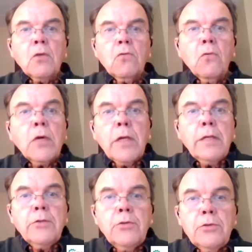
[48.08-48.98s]
What I
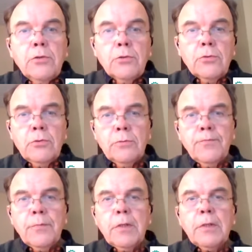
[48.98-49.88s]
do
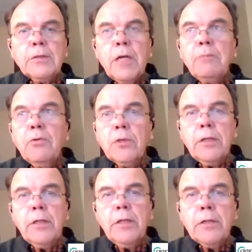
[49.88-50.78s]
is I put
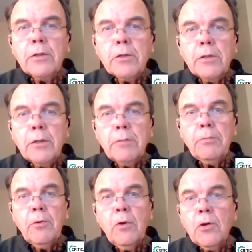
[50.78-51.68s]
an ear
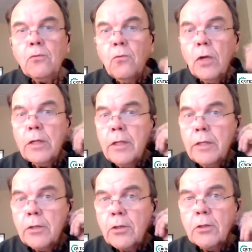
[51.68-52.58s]
clip on one
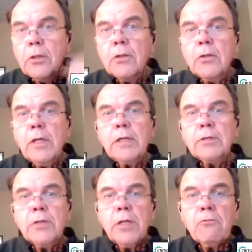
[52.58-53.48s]
ear that
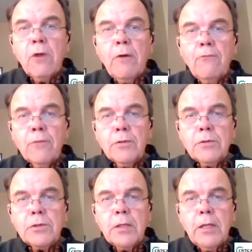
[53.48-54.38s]
is a
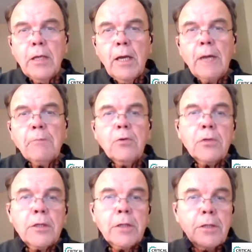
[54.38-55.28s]
reference. I
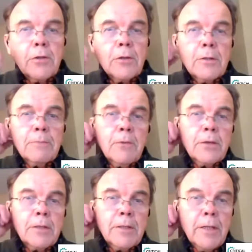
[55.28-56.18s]
put an ear clip
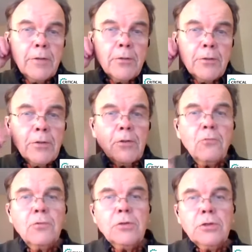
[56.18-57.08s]
on another ear,
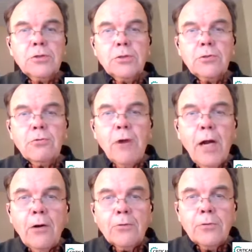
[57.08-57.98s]
which is the
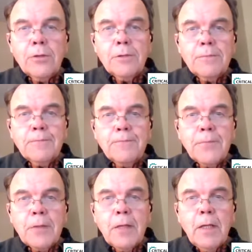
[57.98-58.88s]
ground.
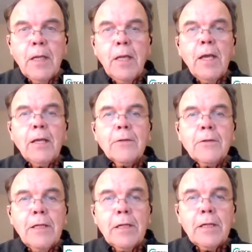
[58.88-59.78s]

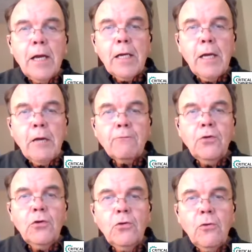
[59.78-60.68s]
And then I have
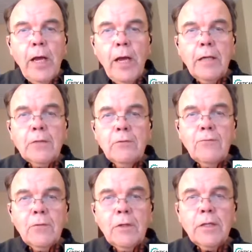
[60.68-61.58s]
two active
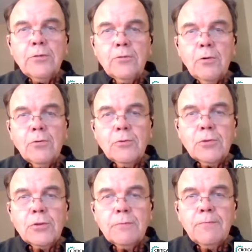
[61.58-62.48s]

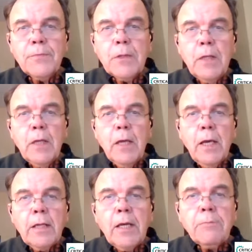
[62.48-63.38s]
electrodes.
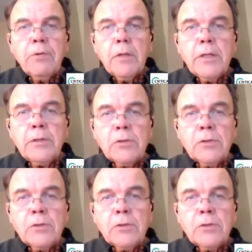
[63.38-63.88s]
And I place